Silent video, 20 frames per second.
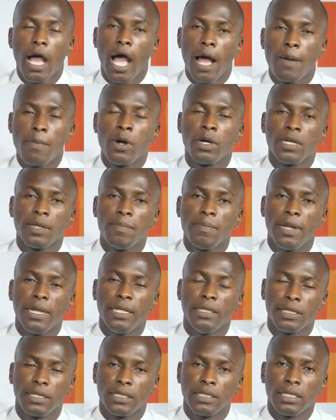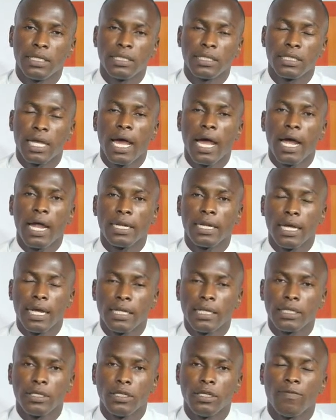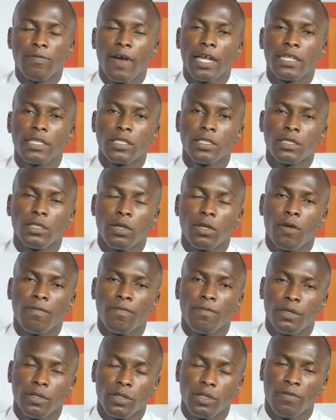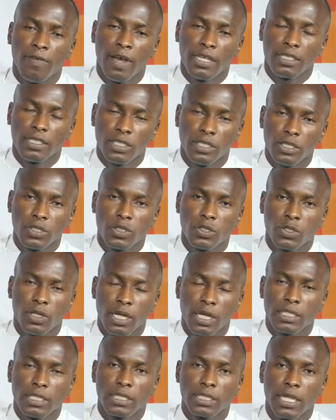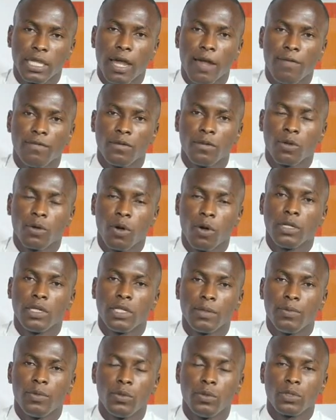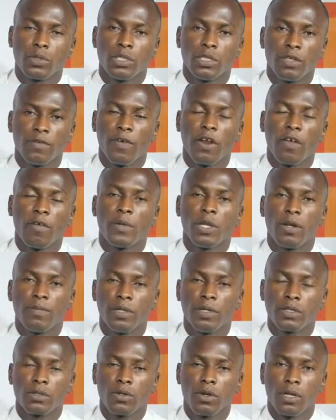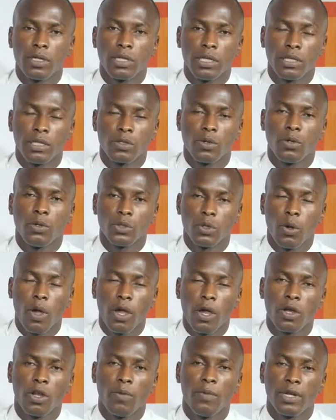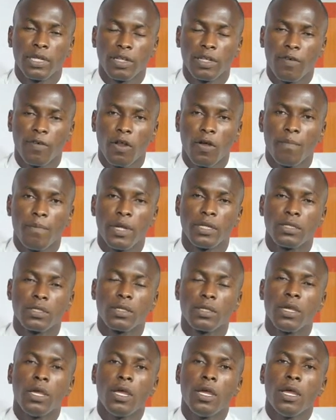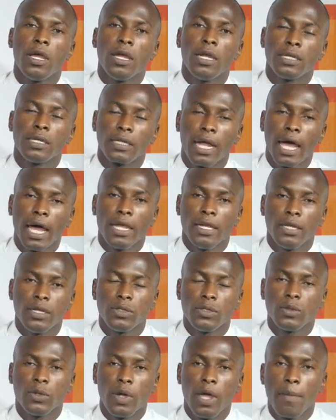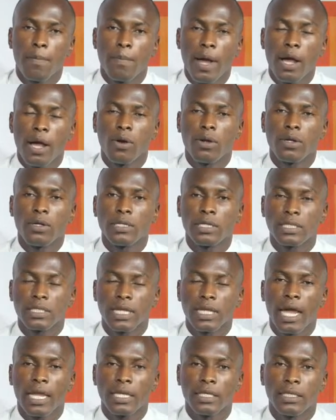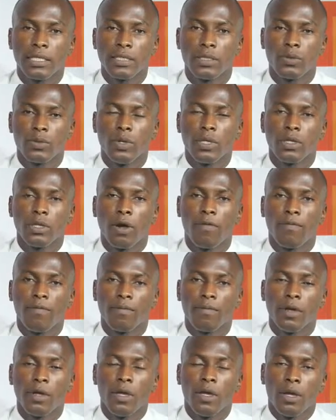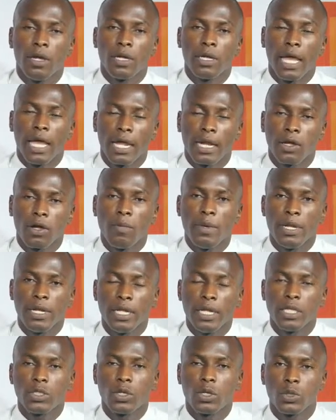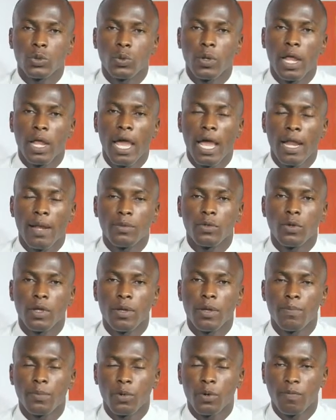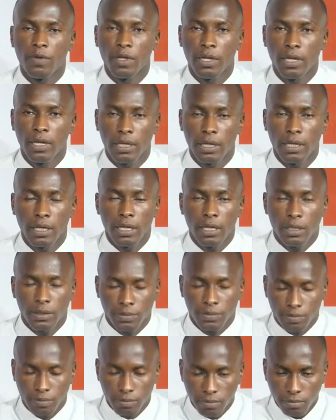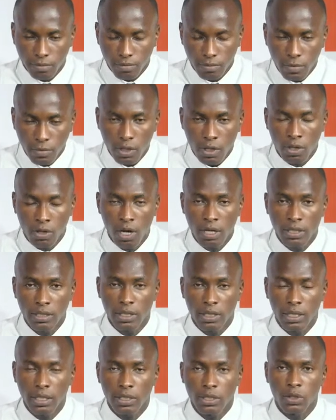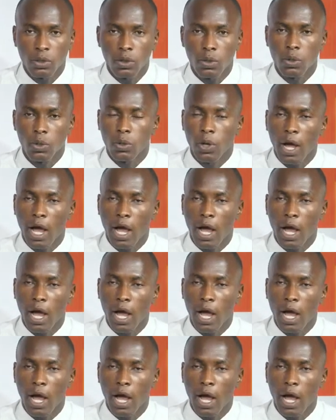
Among the many reasons are that university students have to contribute to the development of this country, socio-economic developments, trying to embark on researches which of their recommendations will help to improve the country. So